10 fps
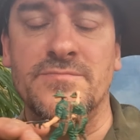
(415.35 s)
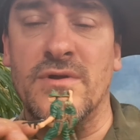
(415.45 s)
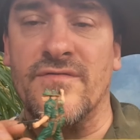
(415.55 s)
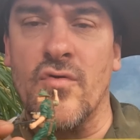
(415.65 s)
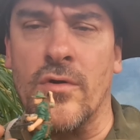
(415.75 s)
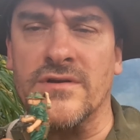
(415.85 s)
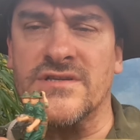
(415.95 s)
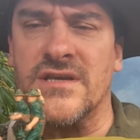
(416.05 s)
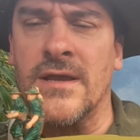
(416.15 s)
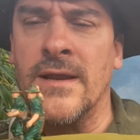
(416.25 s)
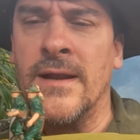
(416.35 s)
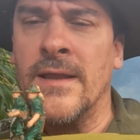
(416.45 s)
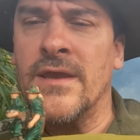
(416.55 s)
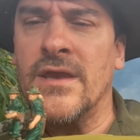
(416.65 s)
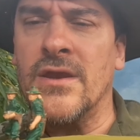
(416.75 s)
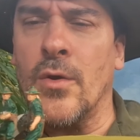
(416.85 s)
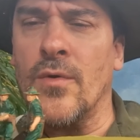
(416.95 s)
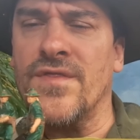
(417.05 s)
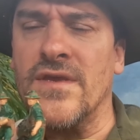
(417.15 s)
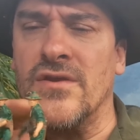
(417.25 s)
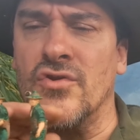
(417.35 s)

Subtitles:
But of course, you know, with the